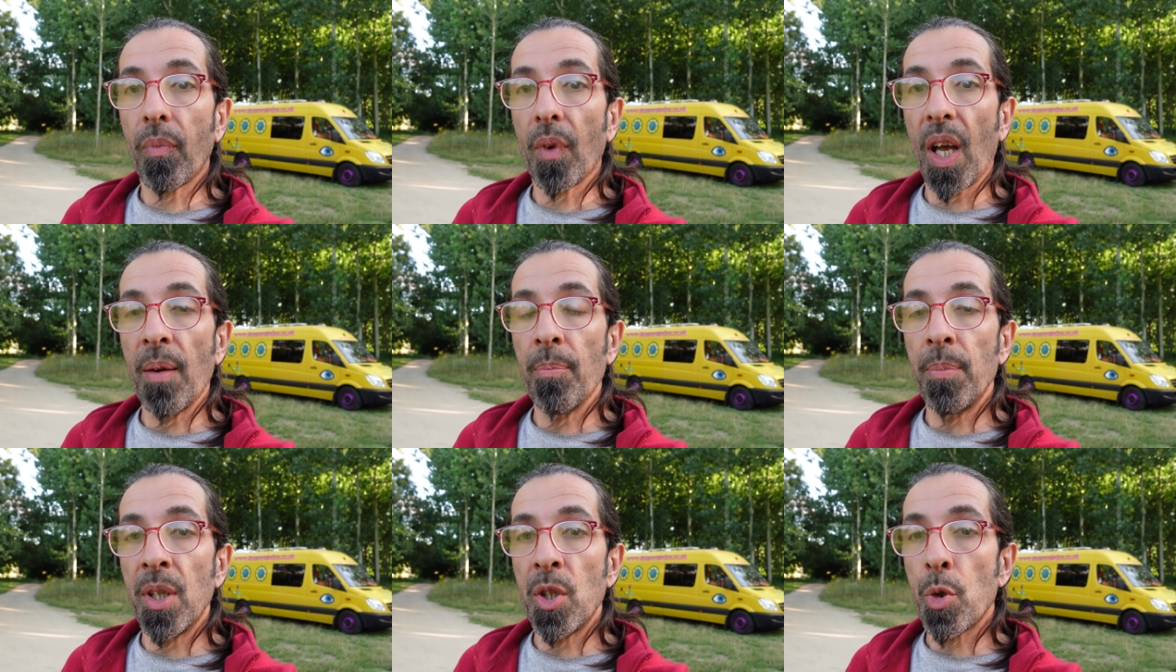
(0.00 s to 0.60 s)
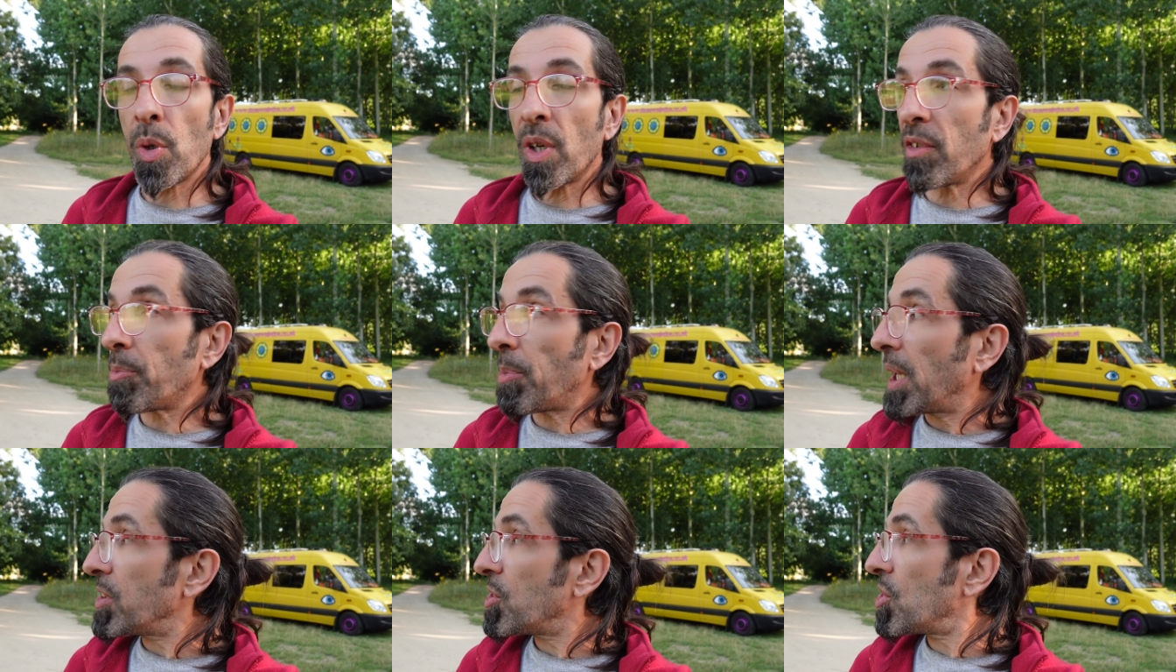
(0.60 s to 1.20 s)
haven't been to enough
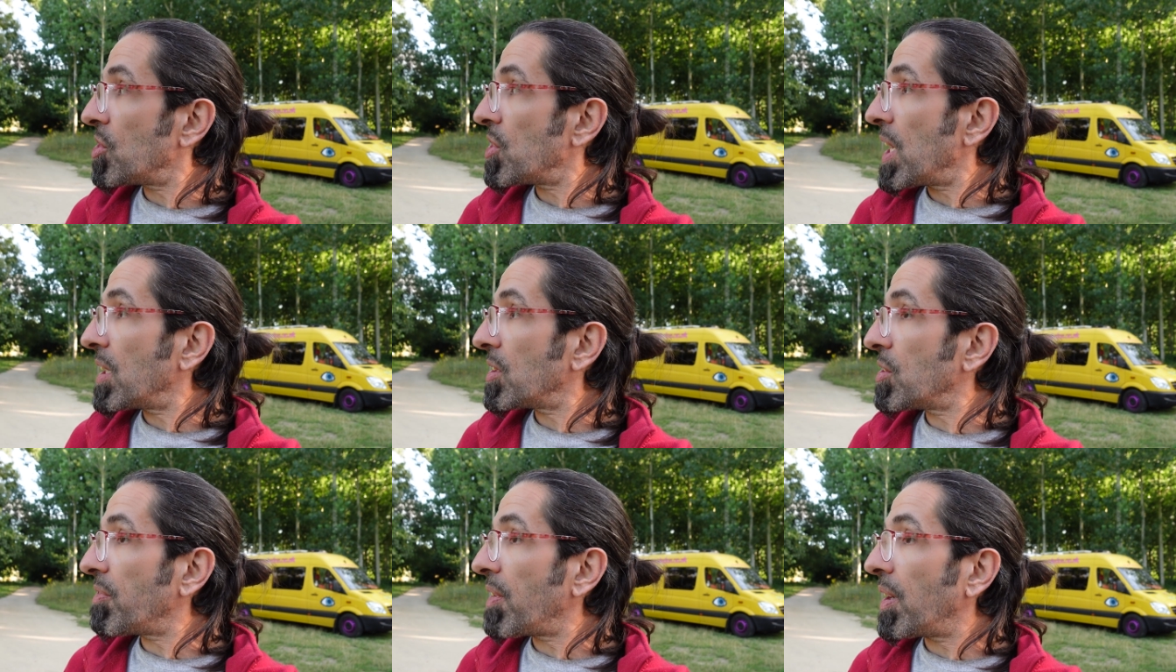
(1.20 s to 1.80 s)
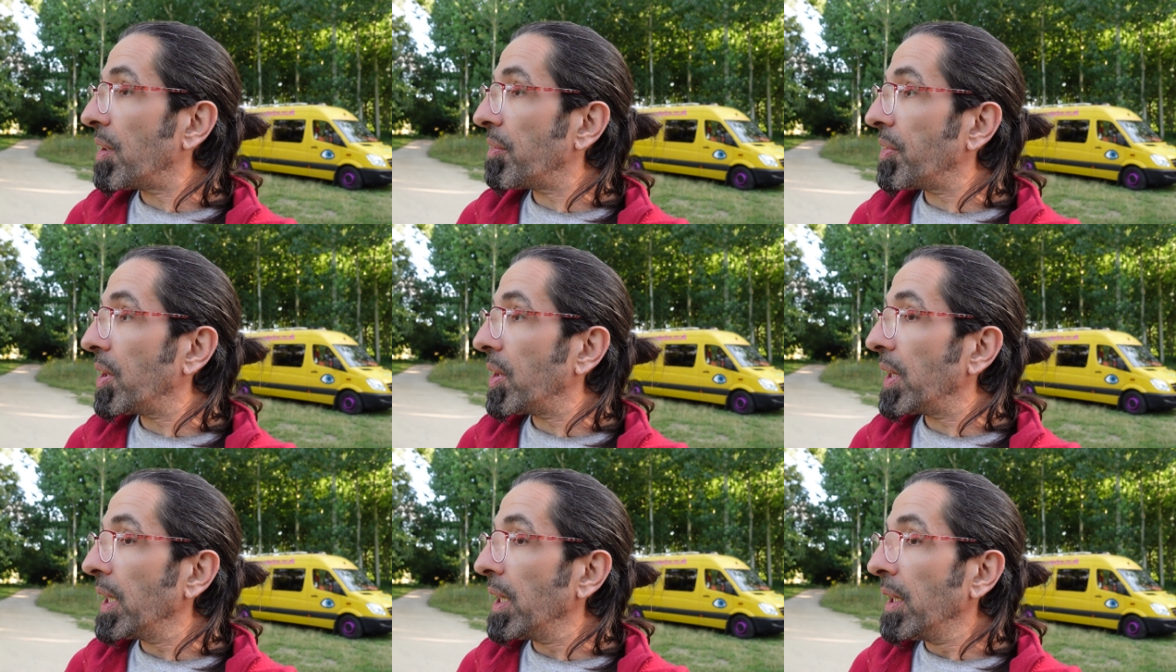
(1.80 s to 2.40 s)
places yet to
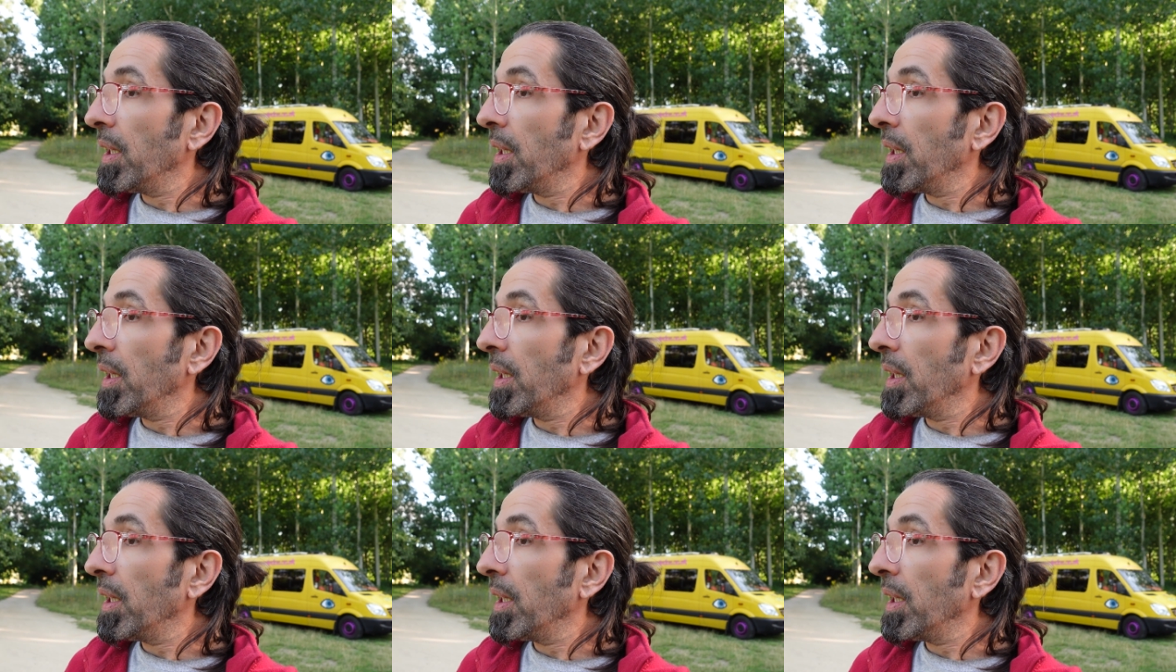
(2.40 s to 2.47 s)
verify.